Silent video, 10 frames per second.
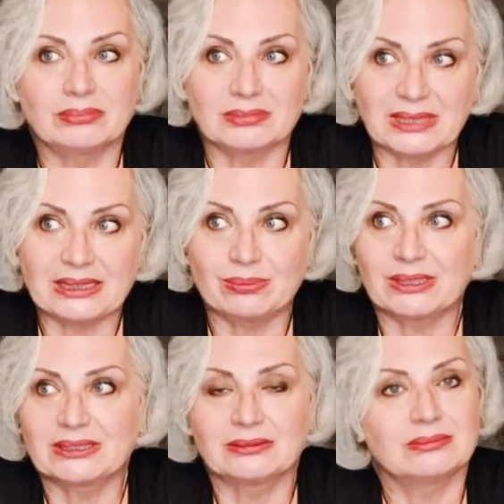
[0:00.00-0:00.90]
that
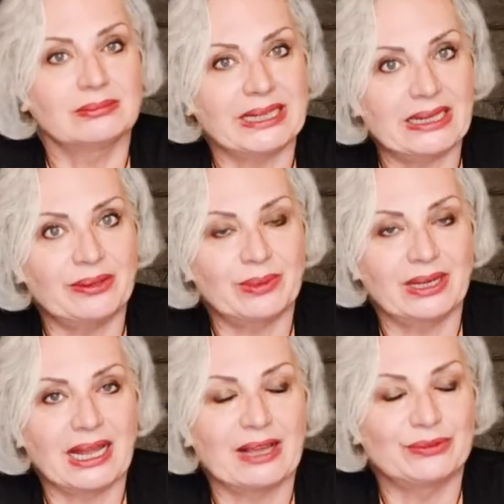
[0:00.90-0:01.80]
was mainly what
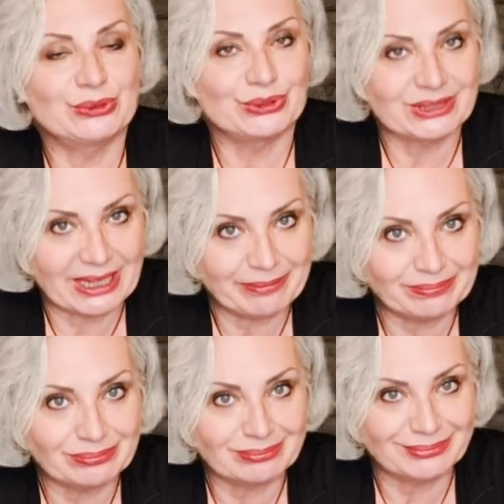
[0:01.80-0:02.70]
I have to say
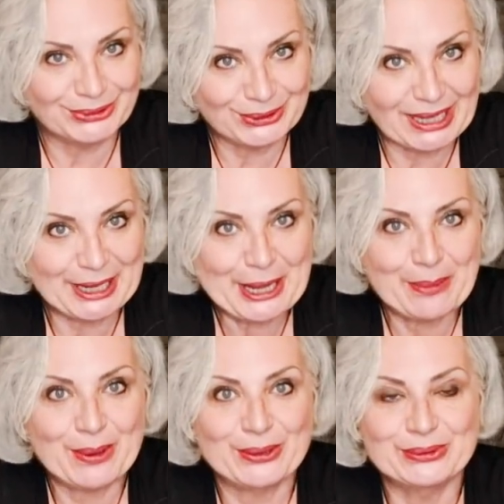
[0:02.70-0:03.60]
today
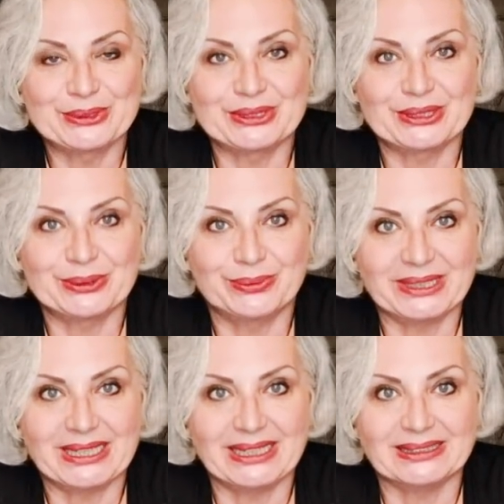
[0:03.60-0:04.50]
about uh,
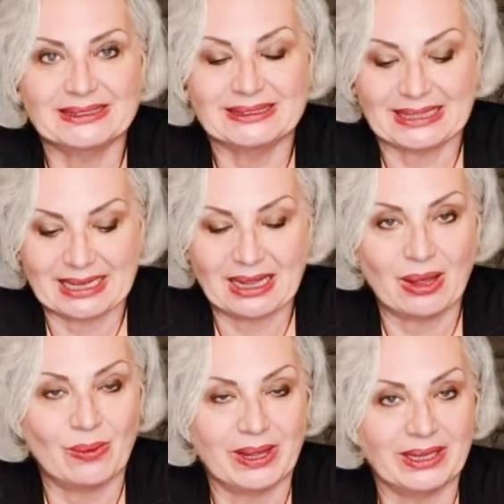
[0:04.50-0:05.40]
readings and
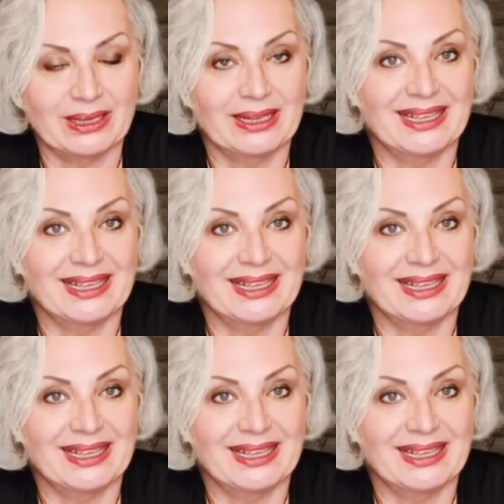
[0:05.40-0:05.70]
how I